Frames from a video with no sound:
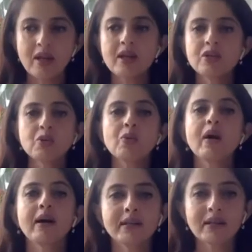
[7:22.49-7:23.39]
to
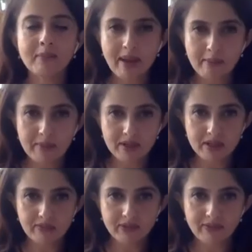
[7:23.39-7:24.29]
other members
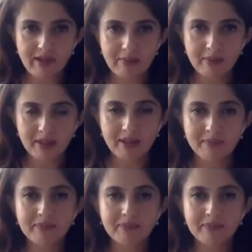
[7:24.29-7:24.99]
of the family.